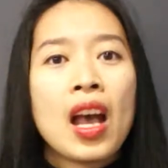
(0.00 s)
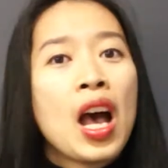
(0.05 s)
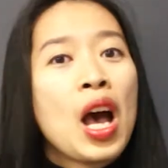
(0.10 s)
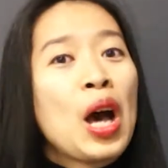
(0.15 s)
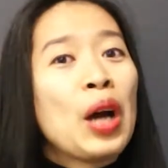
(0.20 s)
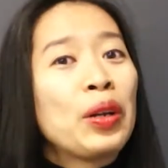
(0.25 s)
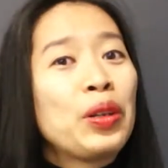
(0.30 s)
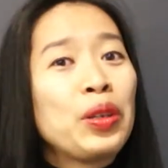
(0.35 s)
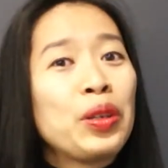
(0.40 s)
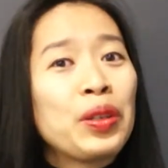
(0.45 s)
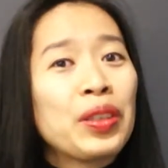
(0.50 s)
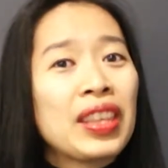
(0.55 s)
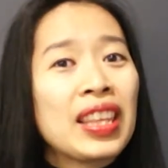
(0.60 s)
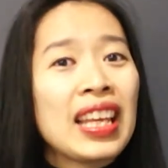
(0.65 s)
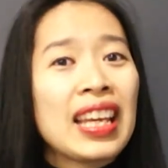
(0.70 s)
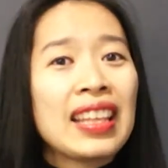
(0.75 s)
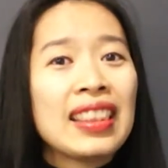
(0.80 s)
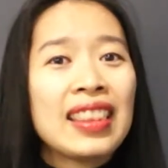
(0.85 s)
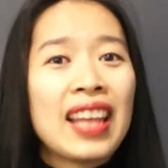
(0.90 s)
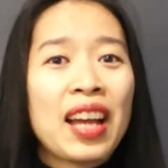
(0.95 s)
Do you
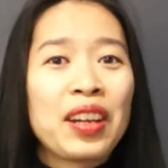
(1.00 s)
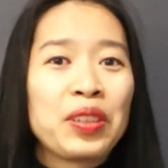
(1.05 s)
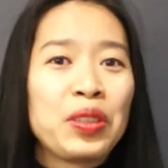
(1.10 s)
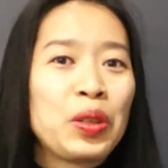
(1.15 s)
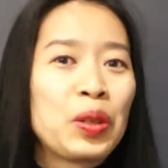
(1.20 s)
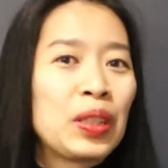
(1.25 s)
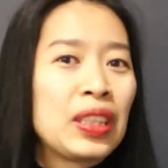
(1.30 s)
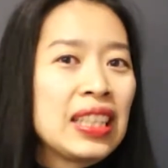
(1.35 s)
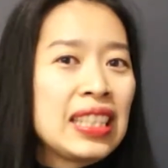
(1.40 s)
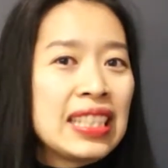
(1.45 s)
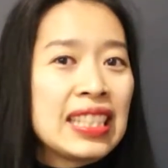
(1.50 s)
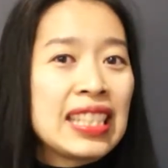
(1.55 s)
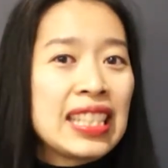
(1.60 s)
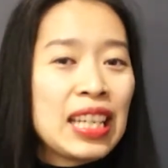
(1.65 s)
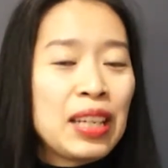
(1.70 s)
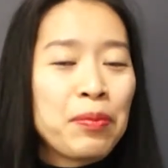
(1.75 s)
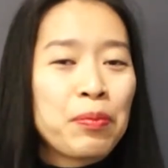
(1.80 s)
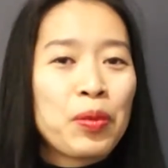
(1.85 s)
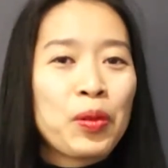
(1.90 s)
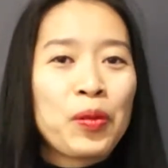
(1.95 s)
think that your
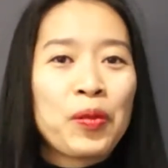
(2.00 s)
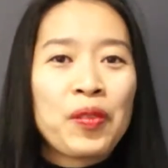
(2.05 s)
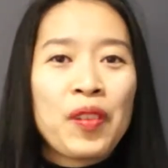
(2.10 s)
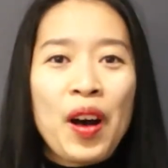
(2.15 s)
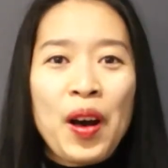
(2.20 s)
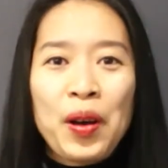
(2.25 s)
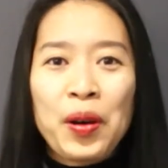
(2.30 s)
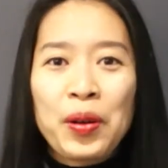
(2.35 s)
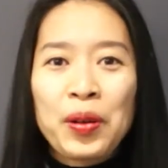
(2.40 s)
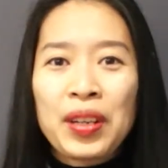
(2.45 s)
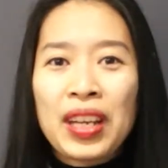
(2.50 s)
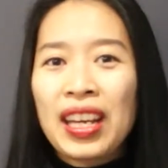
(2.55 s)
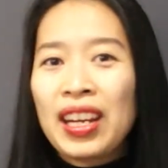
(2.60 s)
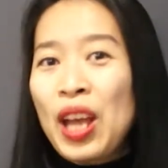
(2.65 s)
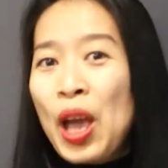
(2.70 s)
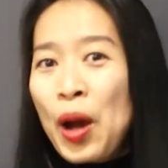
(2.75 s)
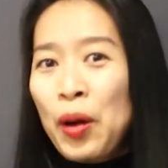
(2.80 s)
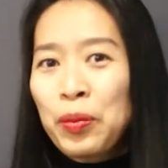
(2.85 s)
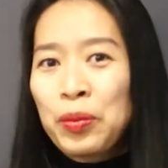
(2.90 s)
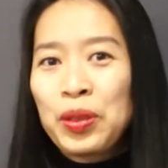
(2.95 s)
LinkedIn profile can
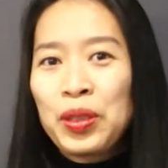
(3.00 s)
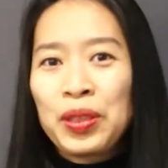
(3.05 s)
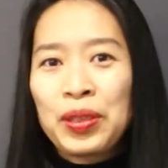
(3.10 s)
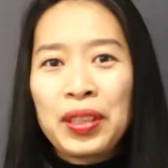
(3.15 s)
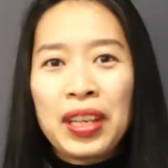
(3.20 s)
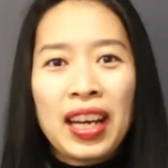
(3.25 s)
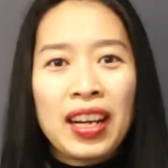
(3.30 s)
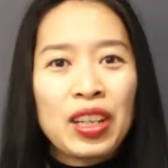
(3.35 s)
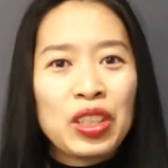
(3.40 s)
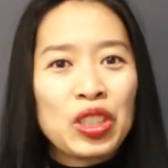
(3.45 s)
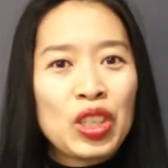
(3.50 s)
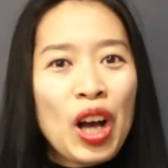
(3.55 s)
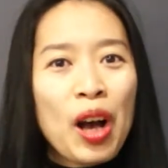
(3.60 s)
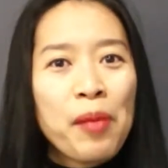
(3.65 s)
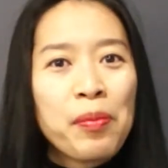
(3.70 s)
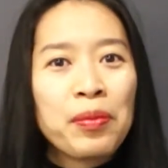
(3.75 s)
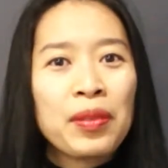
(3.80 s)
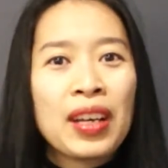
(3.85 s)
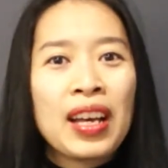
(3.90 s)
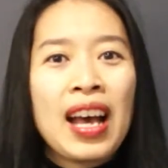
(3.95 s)
help you get a job?
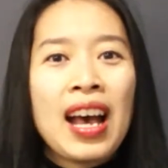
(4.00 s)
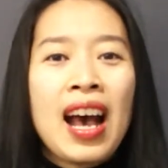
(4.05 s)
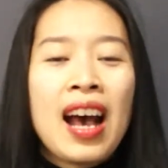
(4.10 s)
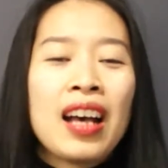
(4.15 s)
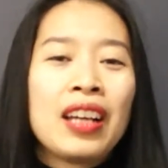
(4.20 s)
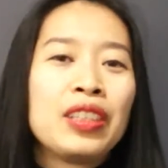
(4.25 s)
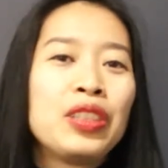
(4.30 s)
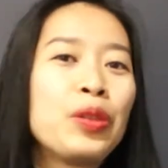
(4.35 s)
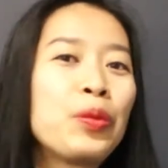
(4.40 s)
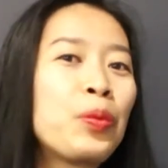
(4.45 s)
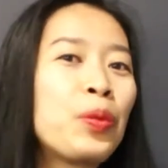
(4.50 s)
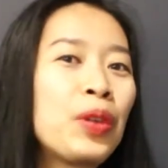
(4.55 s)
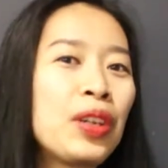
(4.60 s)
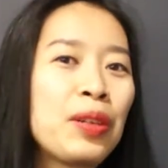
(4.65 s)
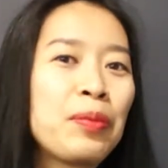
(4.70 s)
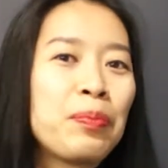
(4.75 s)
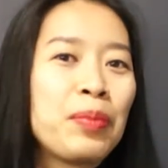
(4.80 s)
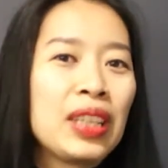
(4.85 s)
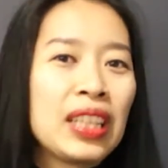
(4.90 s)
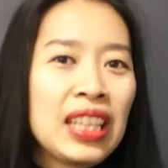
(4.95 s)
You
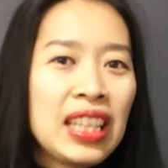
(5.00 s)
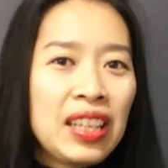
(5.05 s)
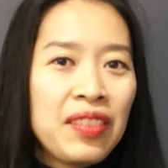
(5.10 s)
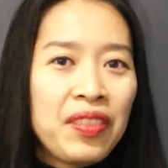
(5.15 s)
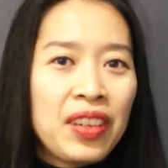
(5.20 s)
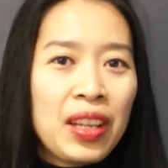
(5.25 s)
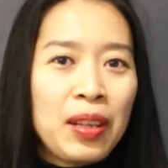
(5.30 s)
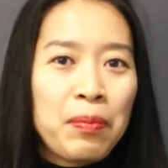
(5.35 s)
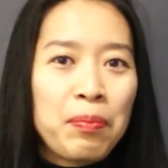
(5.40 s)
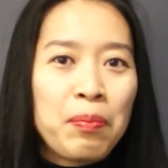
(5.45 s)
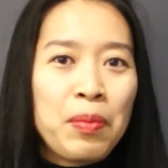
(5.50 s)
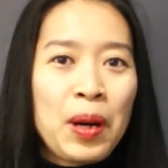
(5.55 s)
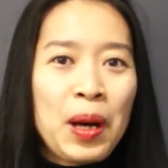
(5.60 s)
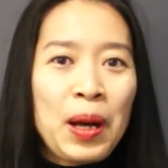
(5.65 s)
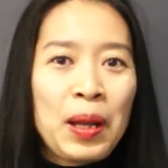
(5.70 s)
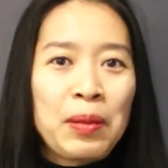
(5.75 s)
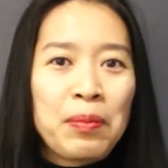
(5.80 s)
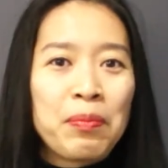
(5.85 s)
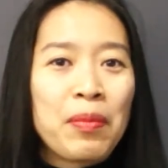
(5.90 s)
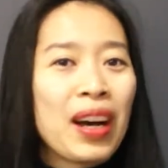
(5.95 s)
wouldn't believe it,
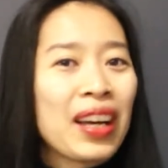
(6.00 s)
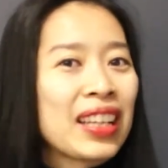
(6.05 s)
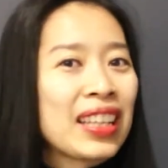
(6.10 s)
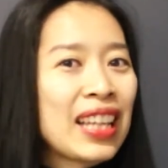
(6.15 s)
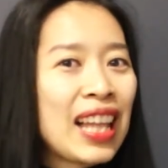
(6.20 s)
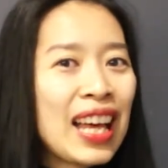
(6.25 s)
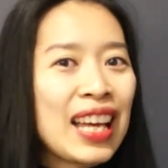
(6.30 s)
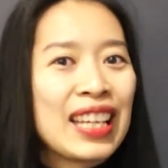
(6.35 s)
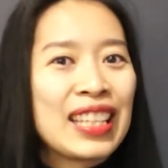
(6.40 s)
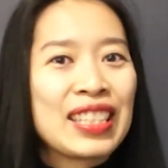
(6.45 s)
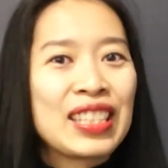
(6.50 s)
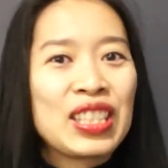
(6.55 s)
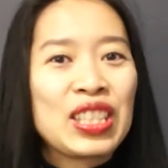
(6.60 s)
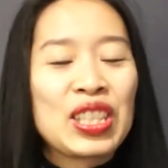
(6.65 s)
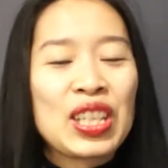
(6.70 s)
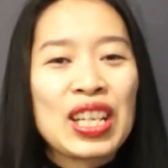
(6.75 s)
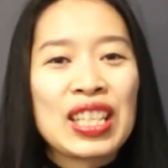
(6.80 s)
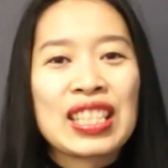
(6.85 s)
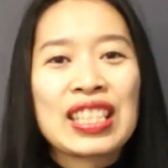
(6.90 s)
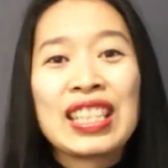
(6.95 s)
but my client
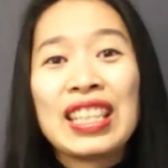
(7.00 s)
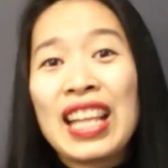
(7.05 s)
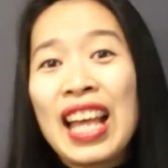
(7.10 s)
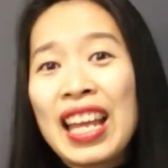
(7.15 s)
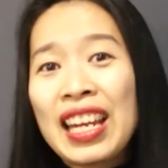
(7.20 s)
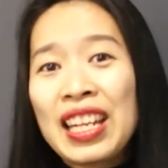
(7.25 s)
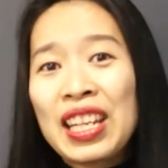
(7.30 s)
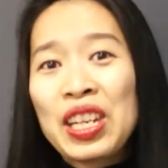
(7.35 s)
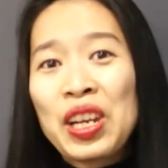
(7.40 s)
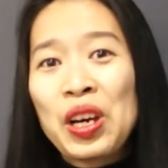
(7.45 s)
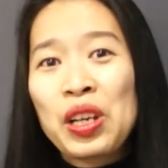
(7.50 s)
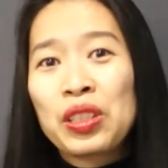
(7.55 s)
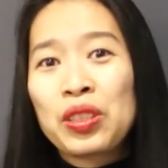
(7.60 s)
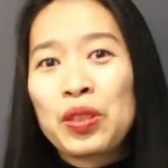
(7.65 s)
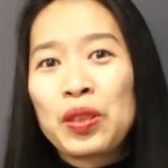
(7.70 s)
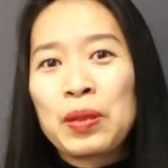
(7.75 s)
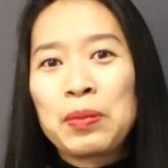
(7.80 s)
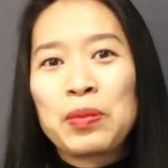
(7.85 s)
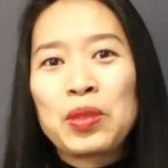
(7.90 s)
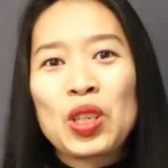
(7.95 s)
just landed her
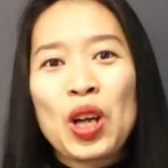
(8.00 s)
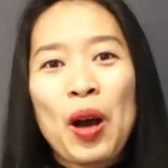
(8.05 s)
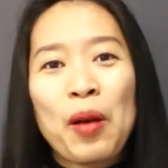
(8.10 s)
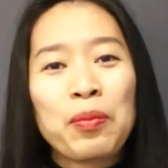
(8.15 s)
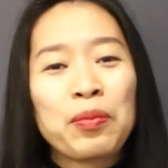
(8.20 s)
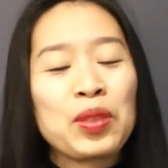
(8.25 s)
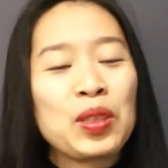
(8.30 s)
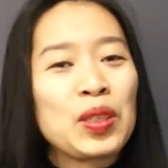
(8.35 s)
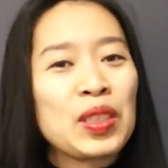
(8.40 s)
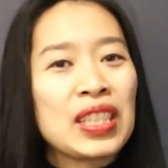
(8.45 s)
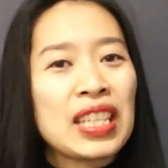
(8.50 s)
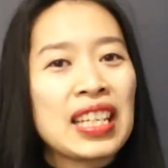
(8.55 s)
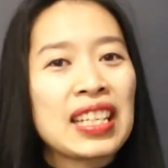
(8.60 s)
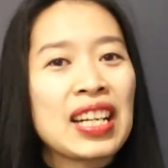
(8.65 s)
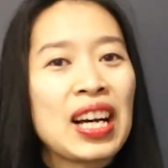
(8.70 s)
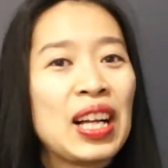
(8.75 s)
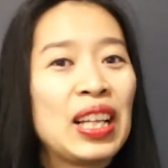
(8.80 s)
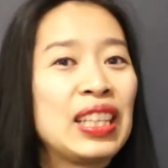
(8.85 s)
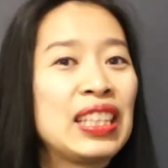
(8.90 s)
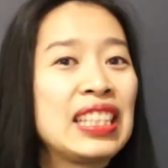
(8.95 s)
dream job using
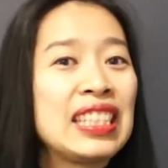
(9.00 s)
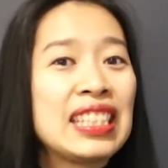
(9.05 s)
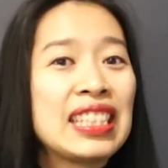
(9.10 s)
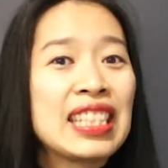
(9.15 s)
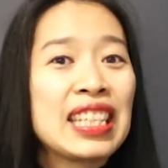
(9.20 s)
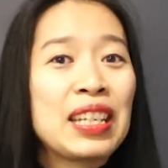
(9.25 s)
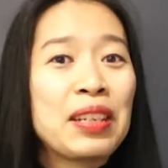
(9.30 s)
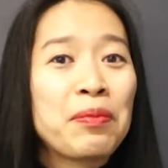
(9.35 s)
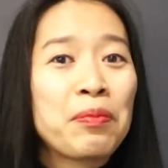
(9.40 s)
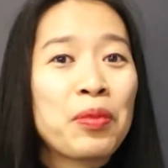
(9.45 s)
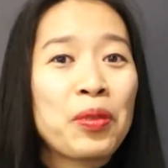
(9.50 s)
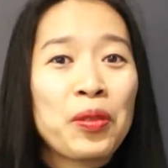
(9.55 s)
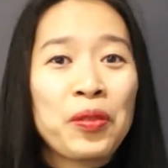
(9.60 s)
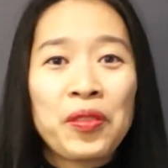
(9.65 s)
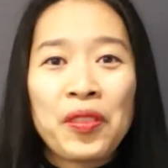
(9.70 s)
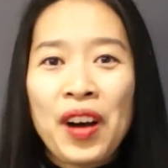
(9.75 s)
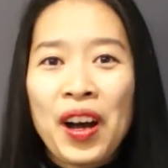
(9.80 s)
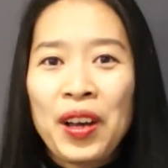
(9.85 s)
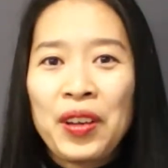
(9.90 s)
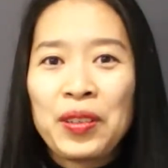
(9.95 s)
her LinkedIn
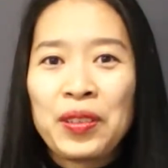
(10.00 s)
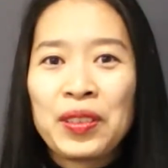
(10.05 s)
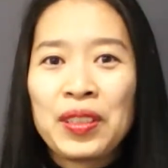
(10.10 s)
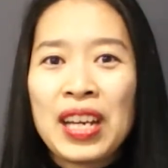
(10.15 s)
profile.